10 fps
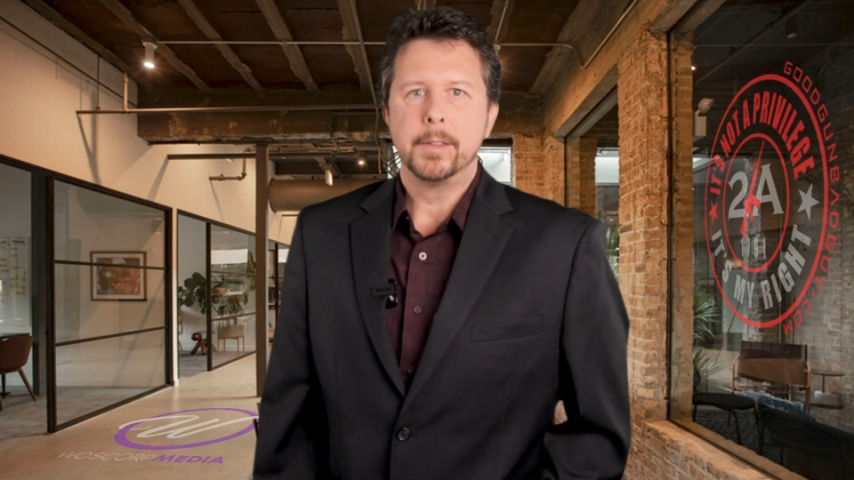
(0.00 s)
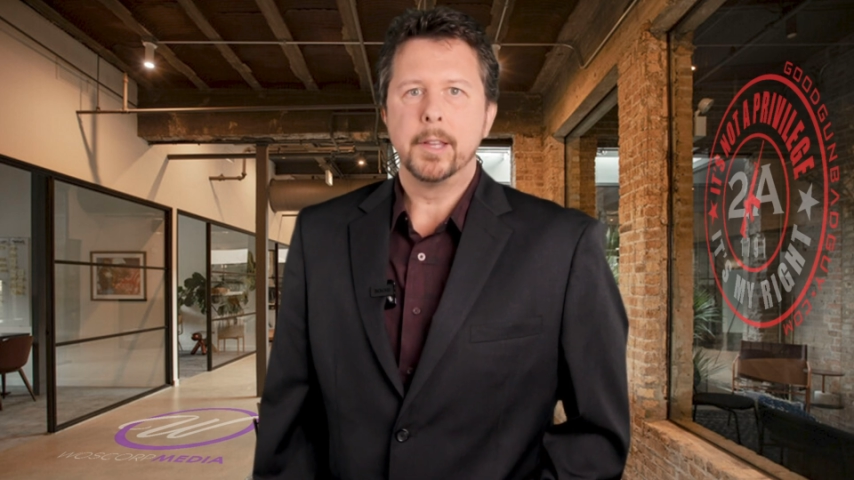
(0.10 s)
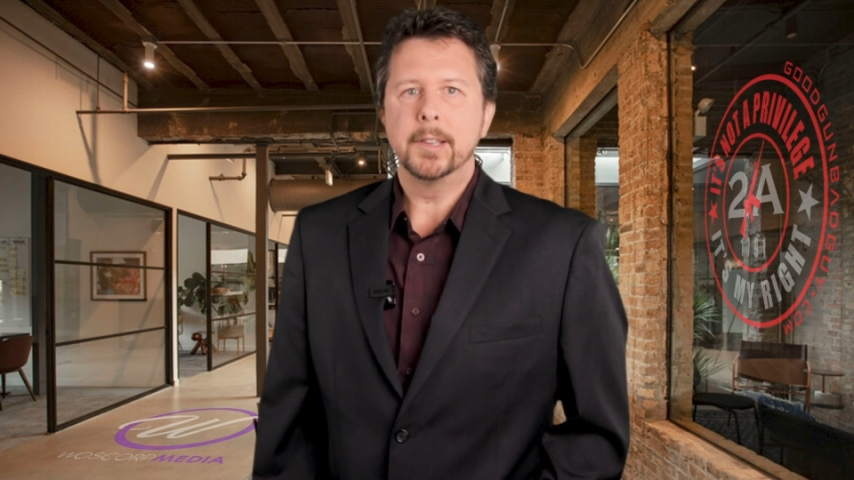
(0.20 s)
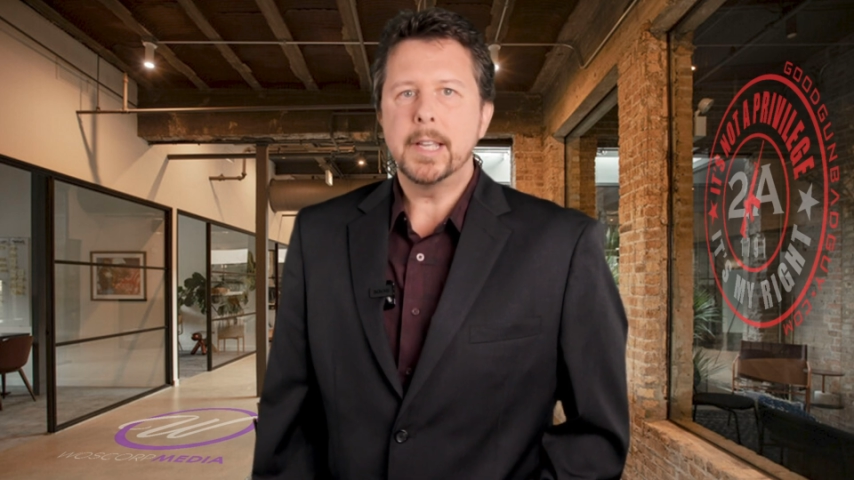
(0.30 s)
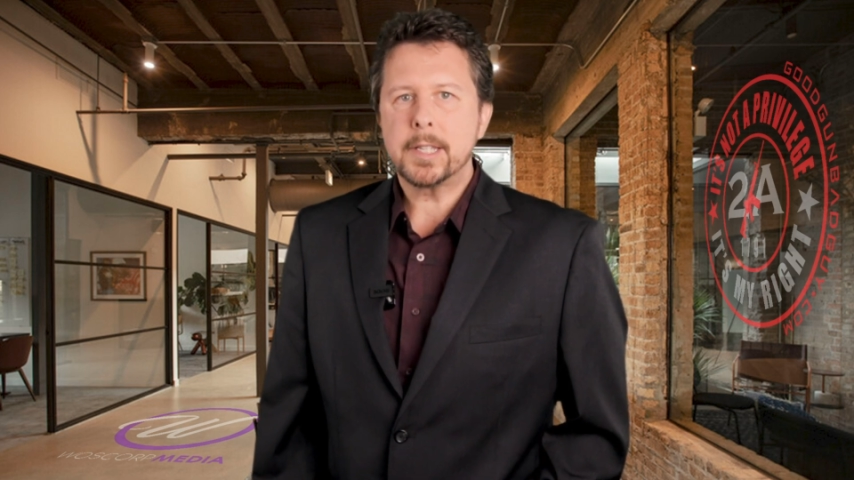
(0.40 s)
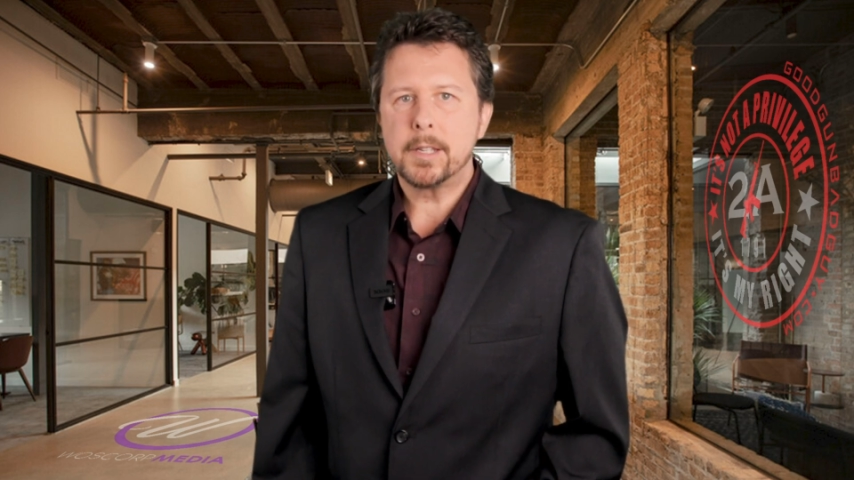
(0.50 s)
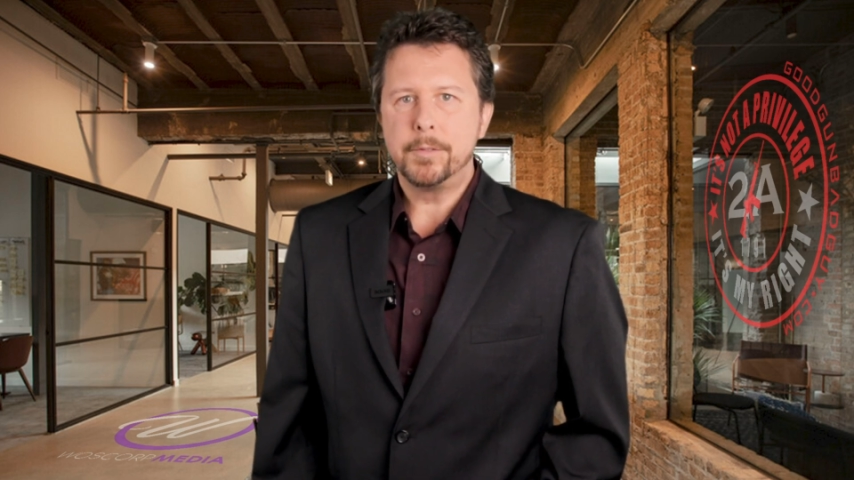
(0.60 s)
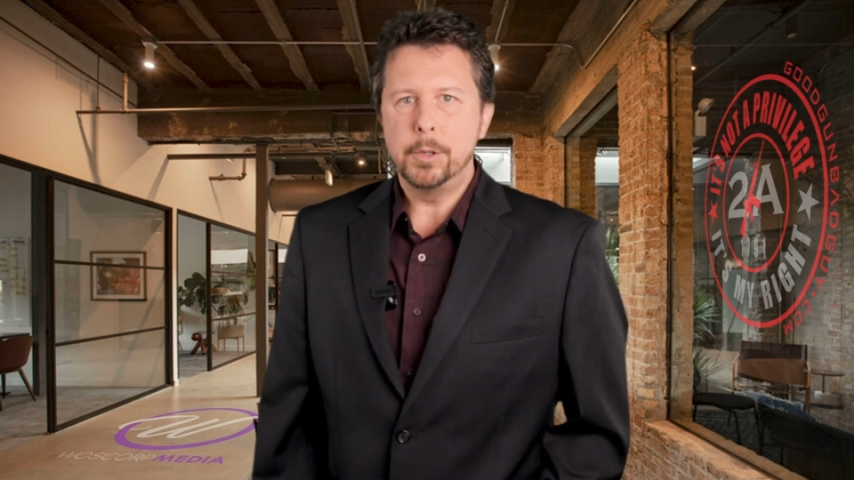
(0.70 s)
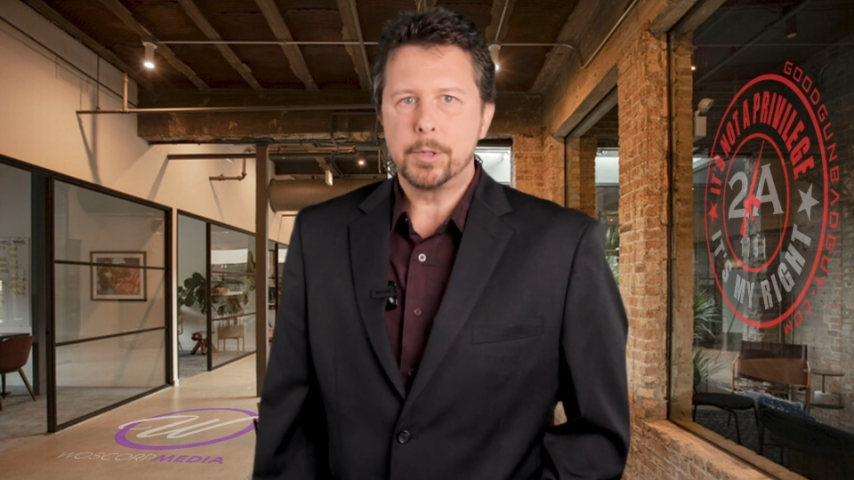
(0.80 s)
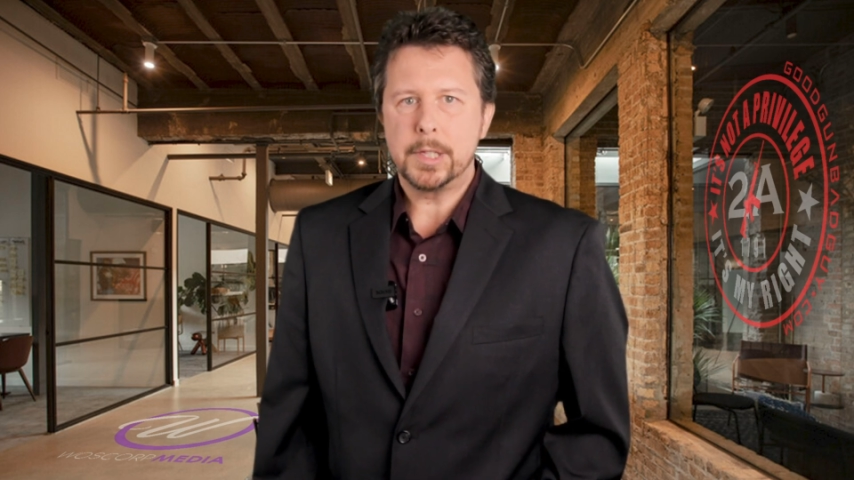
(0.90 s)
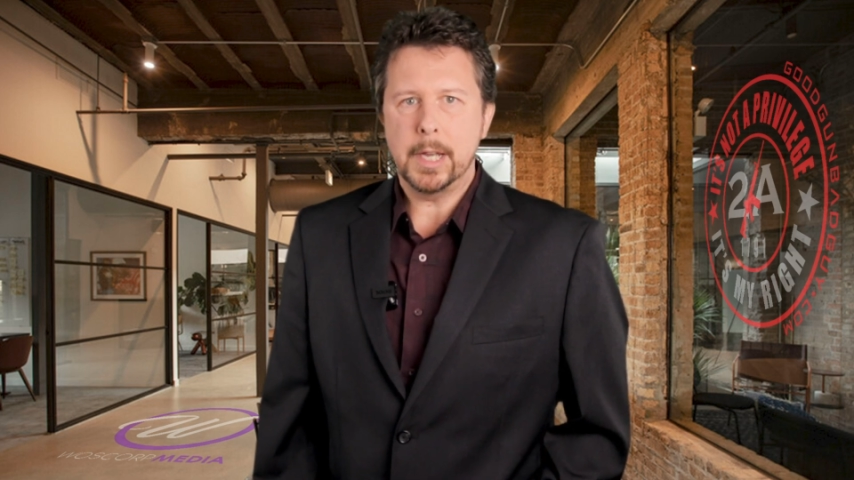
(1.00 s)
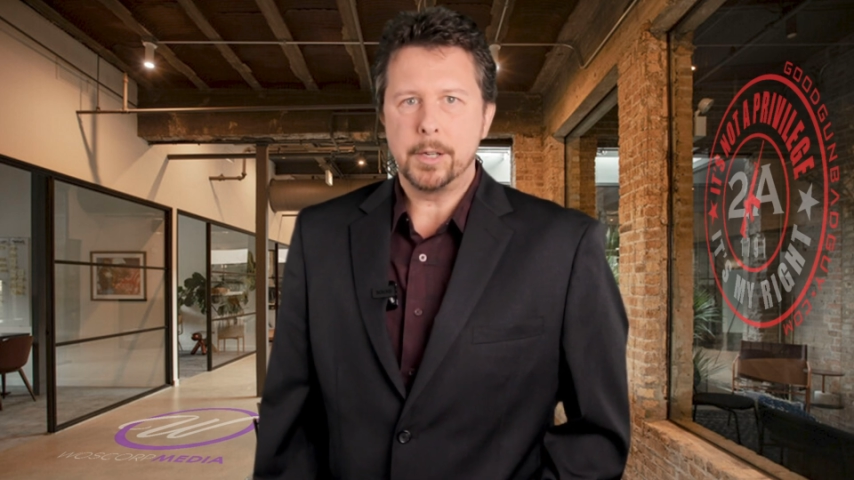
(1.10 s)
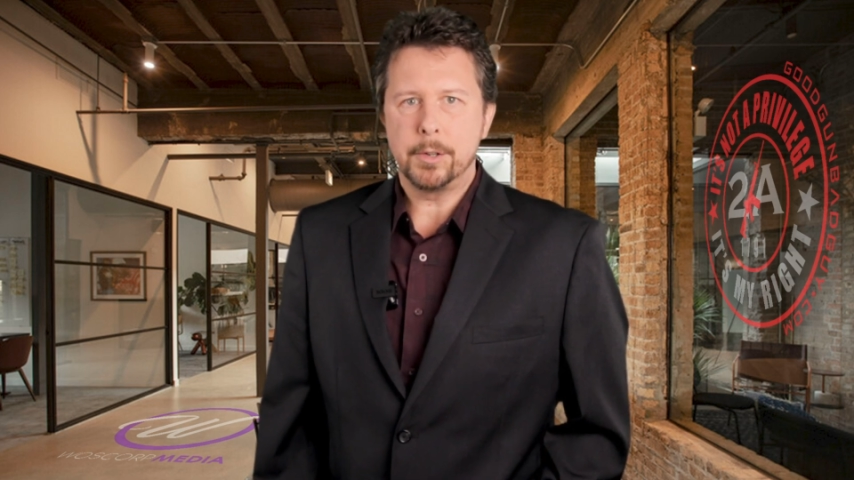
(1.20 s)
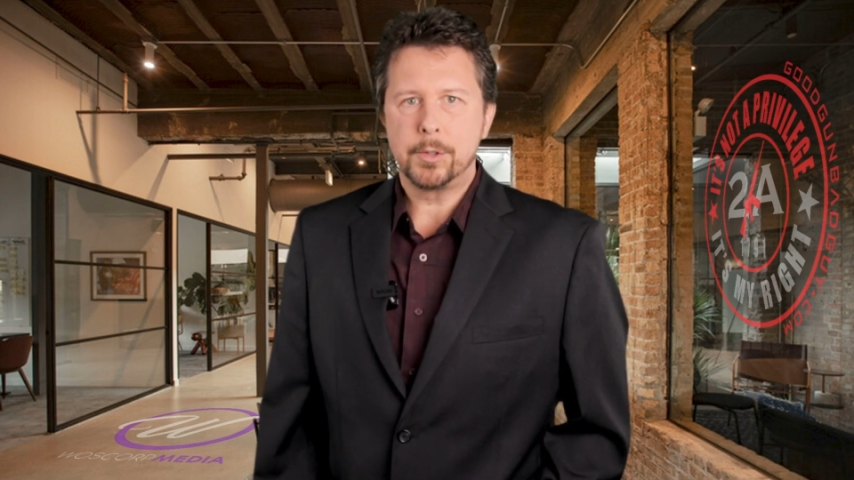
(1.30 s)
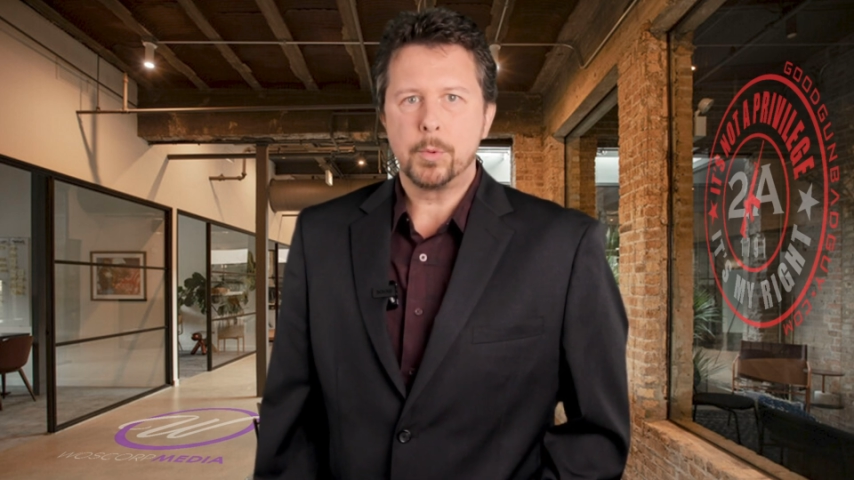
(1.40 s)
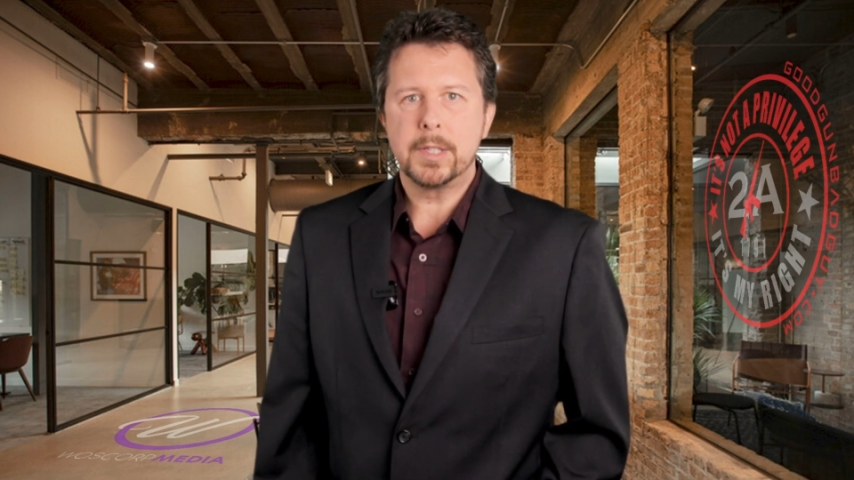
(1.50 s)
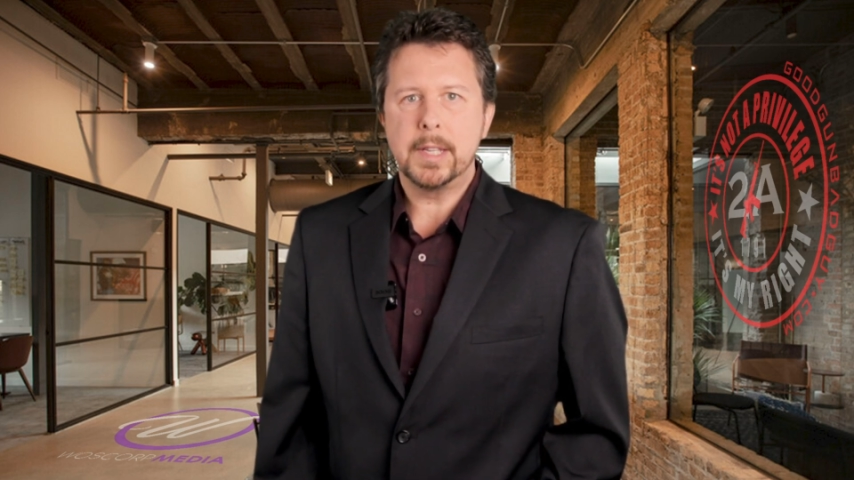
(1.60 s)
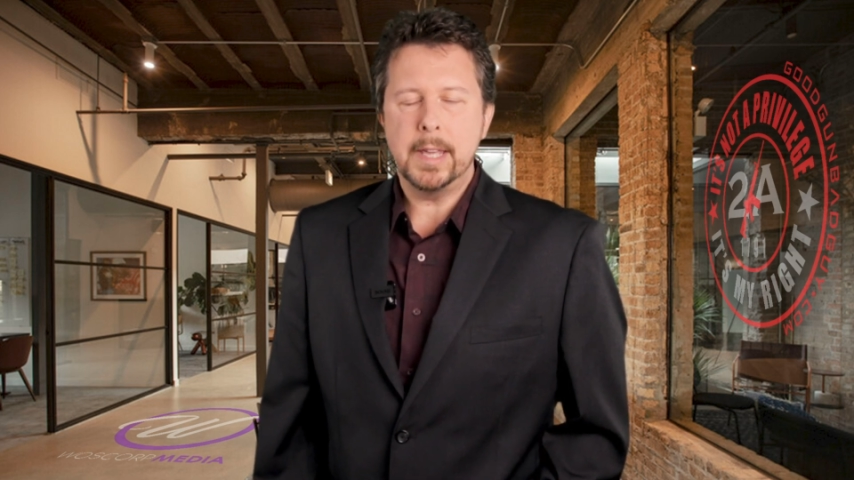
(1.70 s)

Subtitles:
The list of new standards was